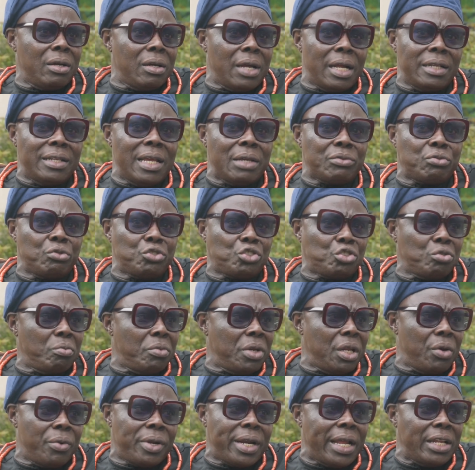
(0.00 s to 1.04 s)
Adams
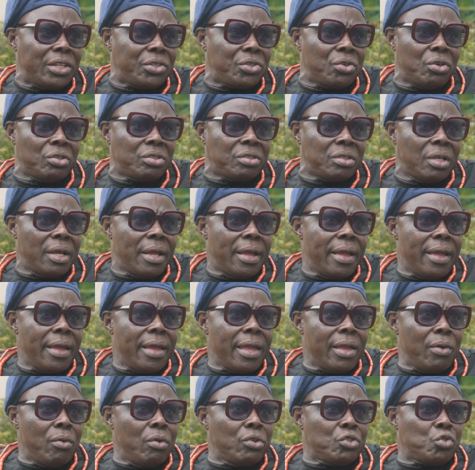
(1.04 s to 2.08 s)
Oshomole when I thought
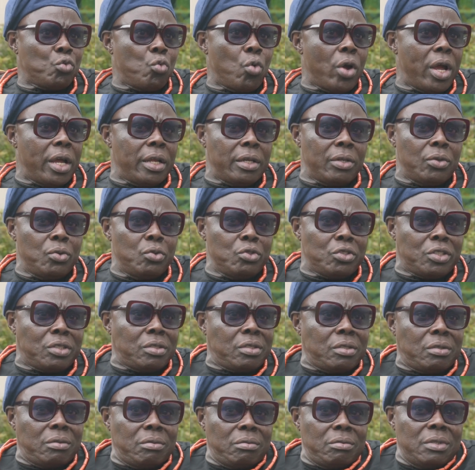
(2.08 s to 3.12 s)
he was one who
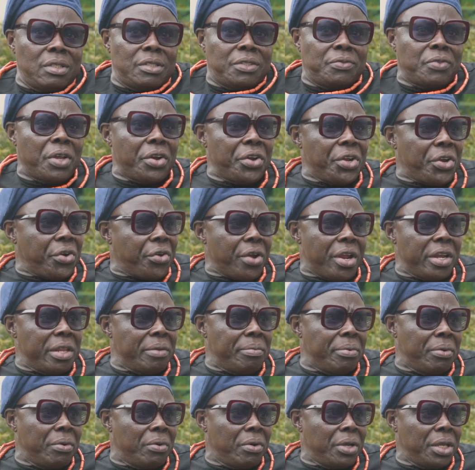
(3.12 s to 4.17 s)
is very
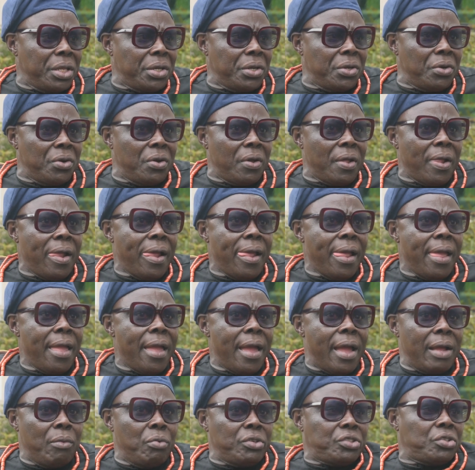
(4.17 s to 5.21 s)
credible, you know.
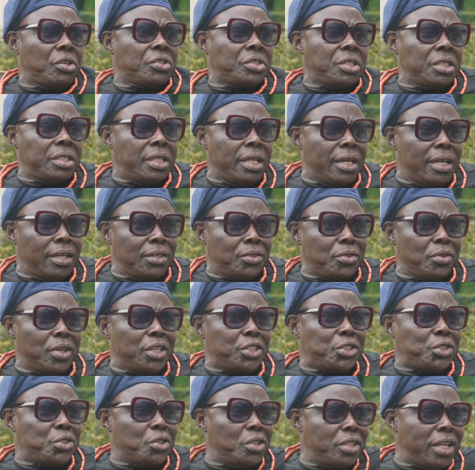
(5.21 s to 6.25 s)
And we succeeded to
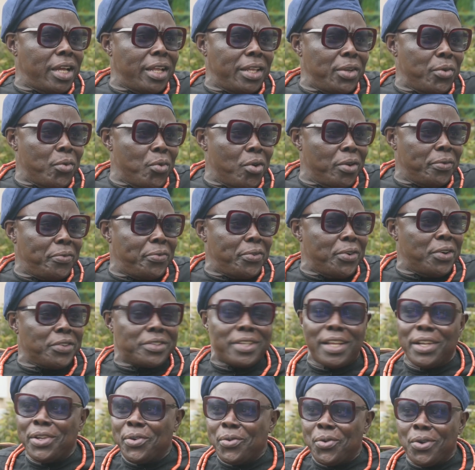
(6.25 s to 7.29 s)
ensure that he won
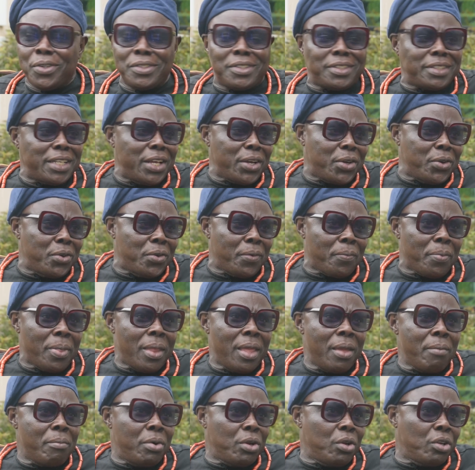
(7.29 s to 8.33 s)
first and he won second.
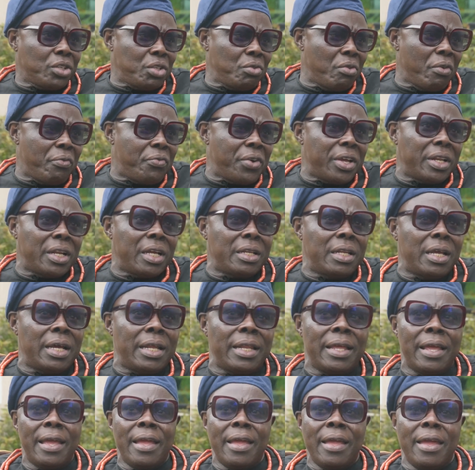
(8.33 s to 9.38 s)
But until we found out
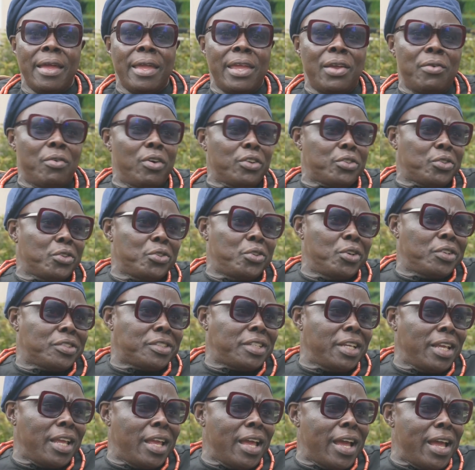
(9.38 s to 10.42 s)
that he was not
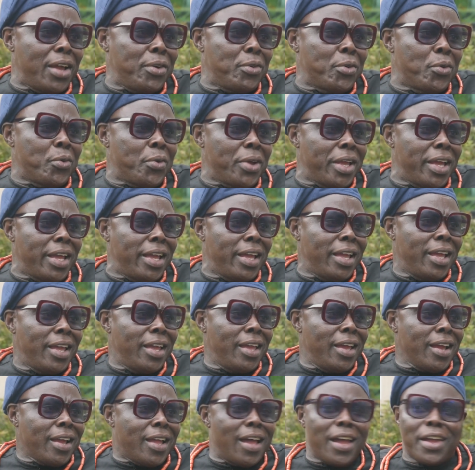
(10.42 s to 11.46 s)
just a guy who wear
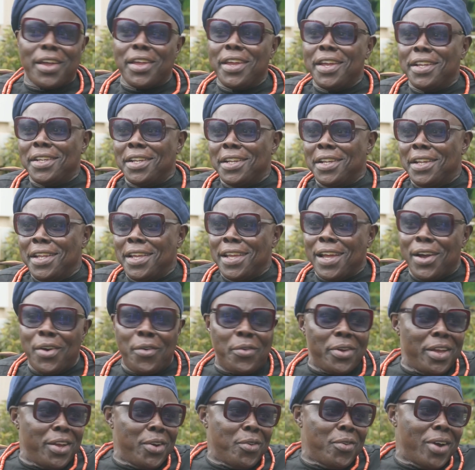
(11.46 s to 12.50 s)
khaki in the day and
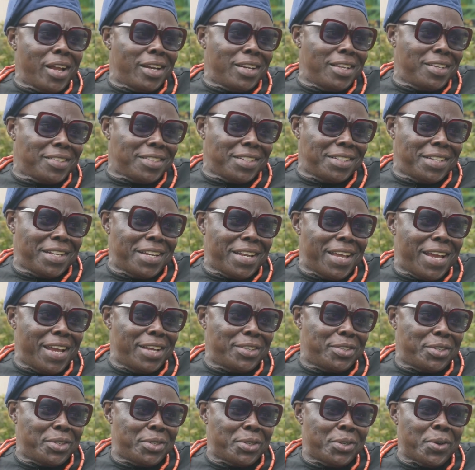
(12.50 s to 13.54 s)
wear white lace in the
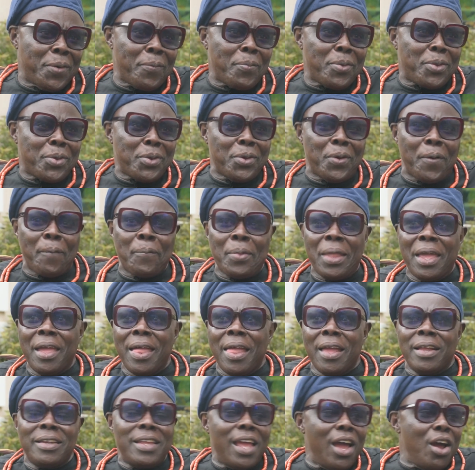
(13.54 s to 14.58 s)
night, you know. So
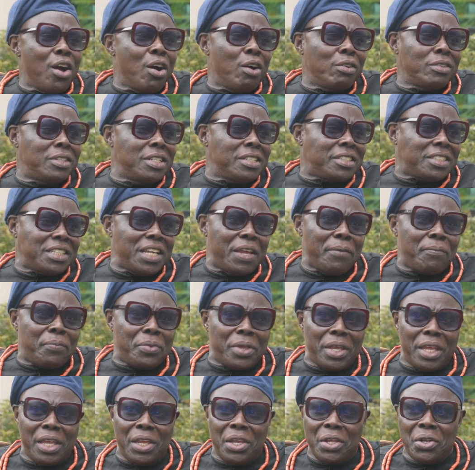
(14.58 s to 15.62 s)
they're all the same
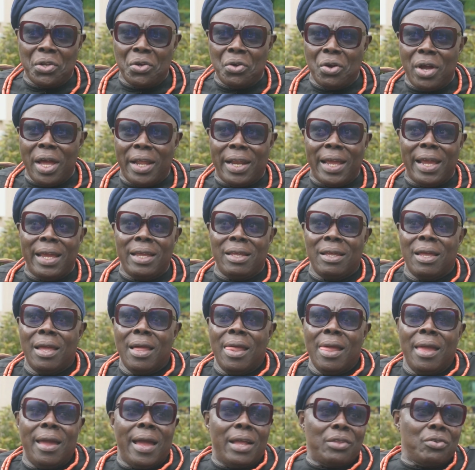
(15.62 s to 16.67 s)
thing, you know. And
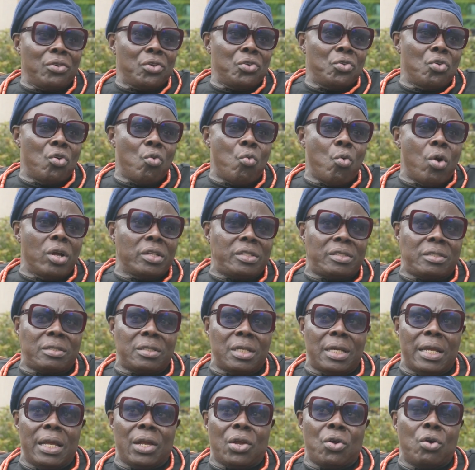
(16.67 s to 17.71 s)
I don't know what
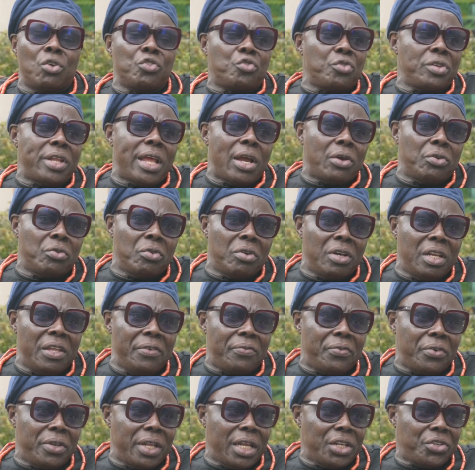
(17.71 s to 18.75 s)
country they're going to
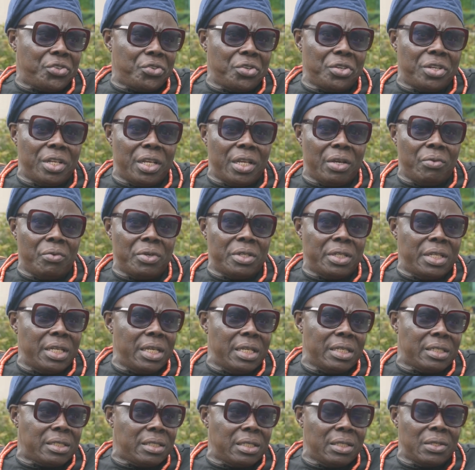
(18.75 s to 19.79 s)
leave for their children with
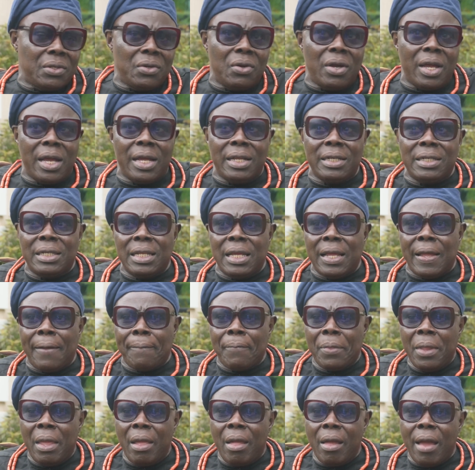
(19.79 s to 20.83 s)
this, you know. And
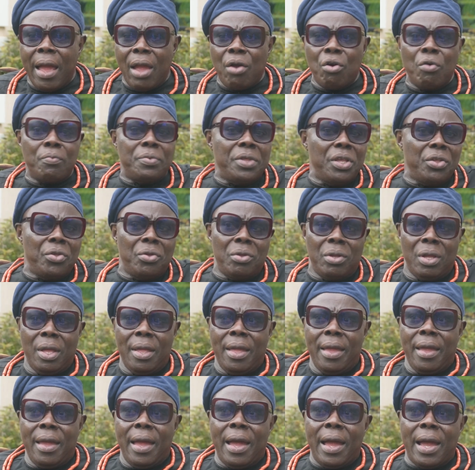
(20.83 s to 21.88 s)
I hope
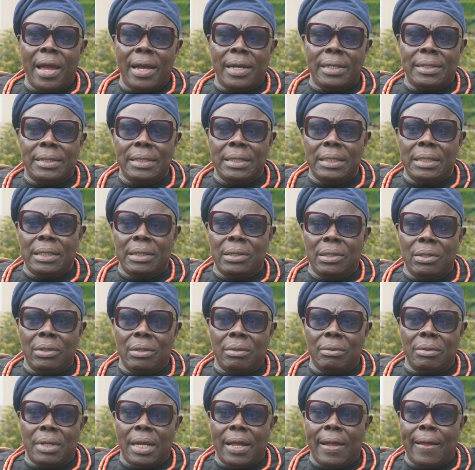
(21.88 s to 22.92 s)
the
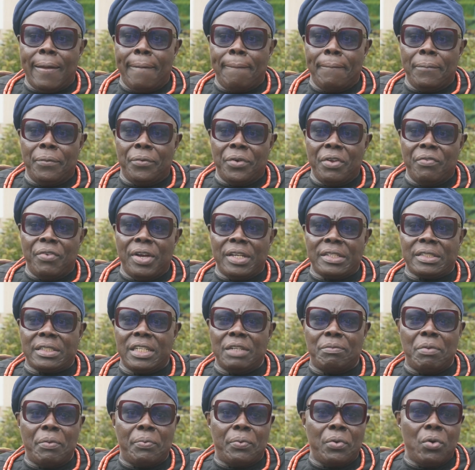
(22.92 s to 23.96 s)
River
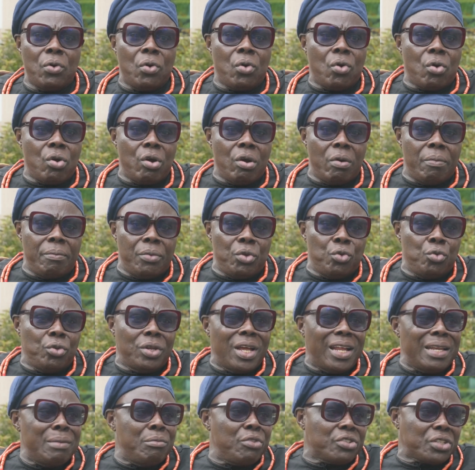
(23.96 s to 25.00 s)
State people come
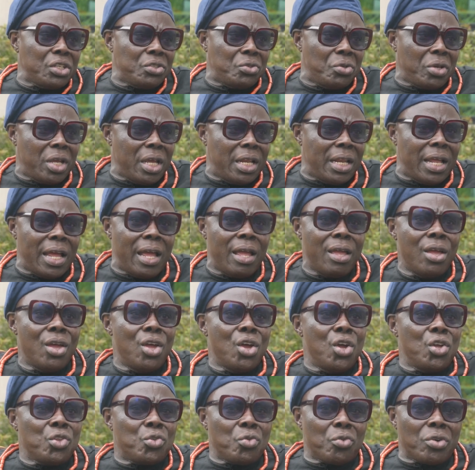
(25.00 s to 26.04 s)
unanimously together
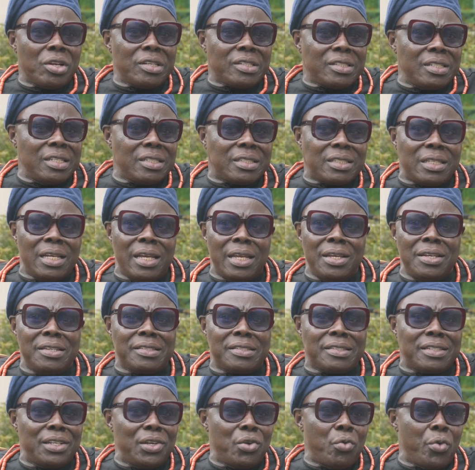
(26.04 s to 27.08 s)
to resist
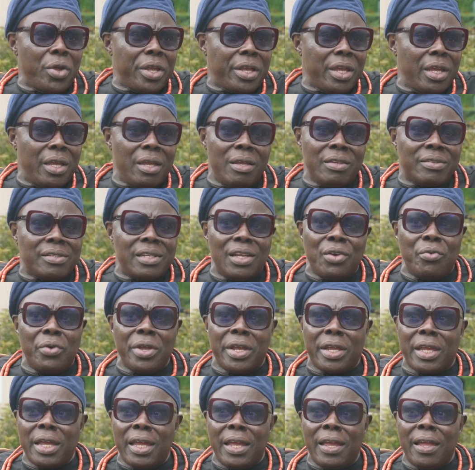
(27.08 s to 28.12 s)
Yinse Wike. Yinse
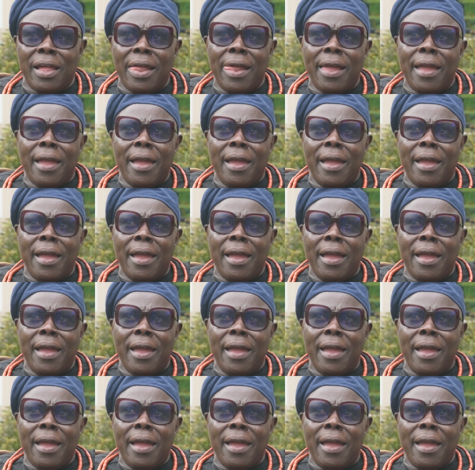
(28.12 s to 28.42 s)
Wike,